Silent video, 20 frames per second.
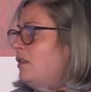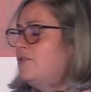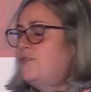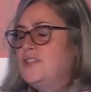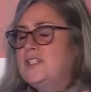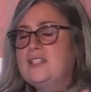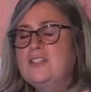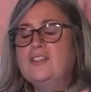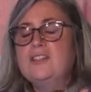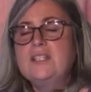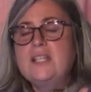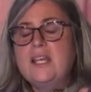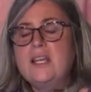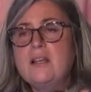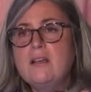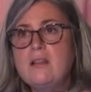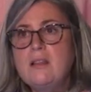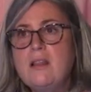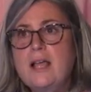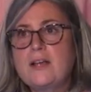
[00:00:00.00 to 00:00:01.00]
The
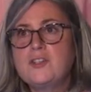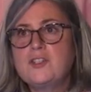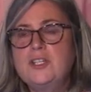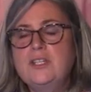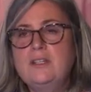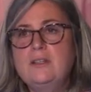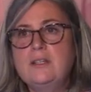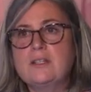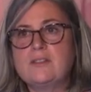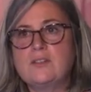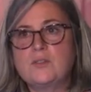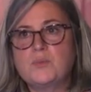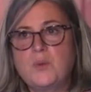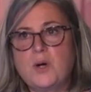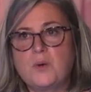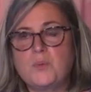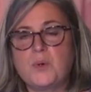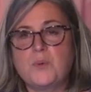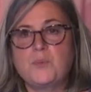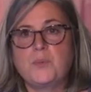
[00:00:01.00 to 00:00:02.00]
facilitated collection, this is
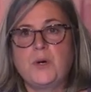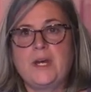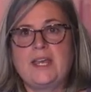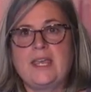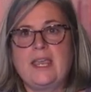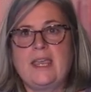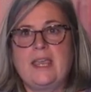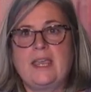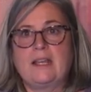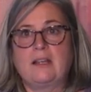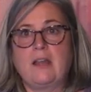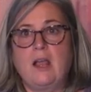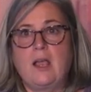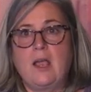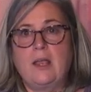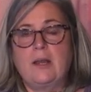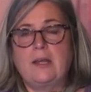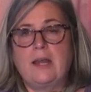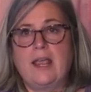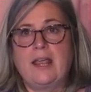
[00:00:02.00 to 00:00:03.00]
where we're bringing and
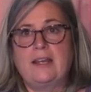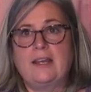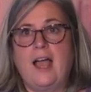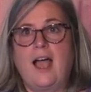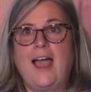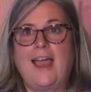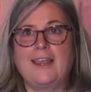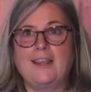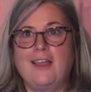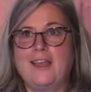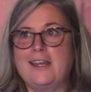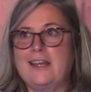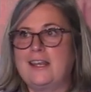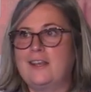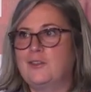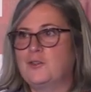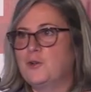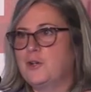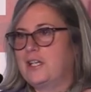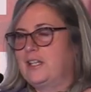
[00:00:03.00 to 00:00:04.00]

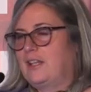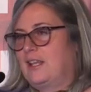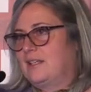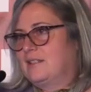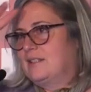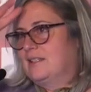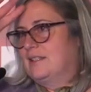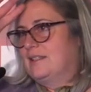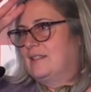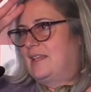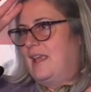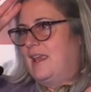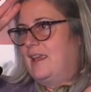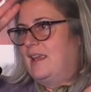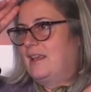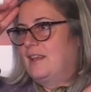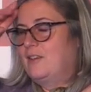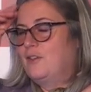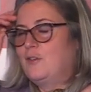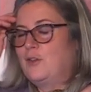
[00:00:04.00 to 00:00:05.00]
highlighting, and Lorcan likes to
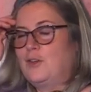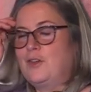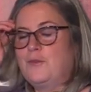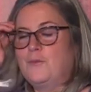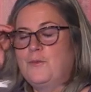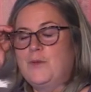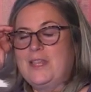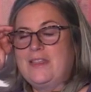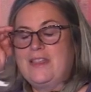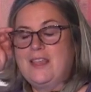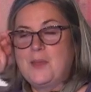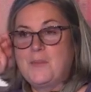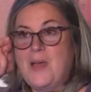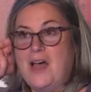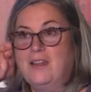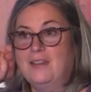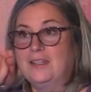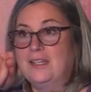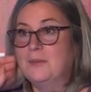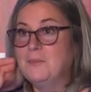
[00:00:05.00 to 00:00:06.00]
say, we think
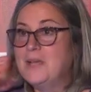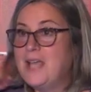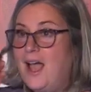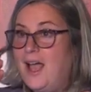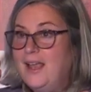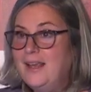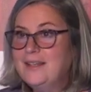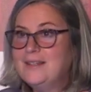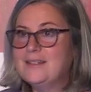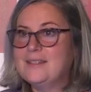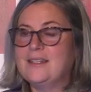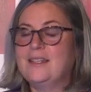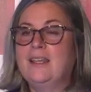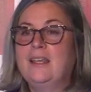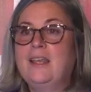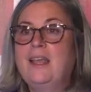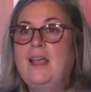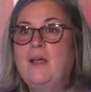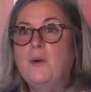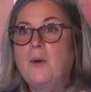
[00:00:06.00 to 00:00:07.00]
about LibGuides,
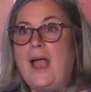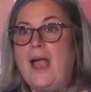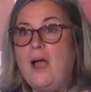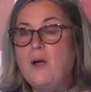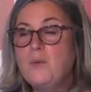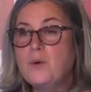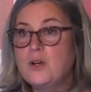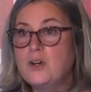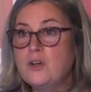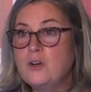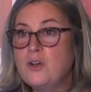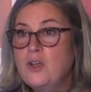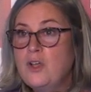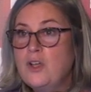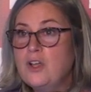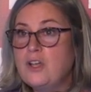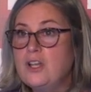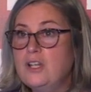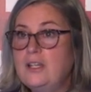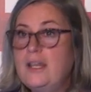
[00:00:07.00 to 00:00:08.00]
how we're
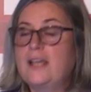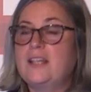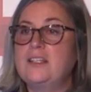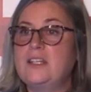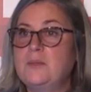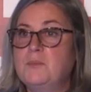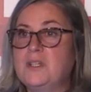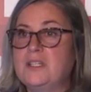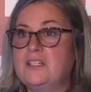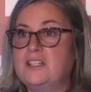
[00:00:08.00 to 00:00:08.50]
collecting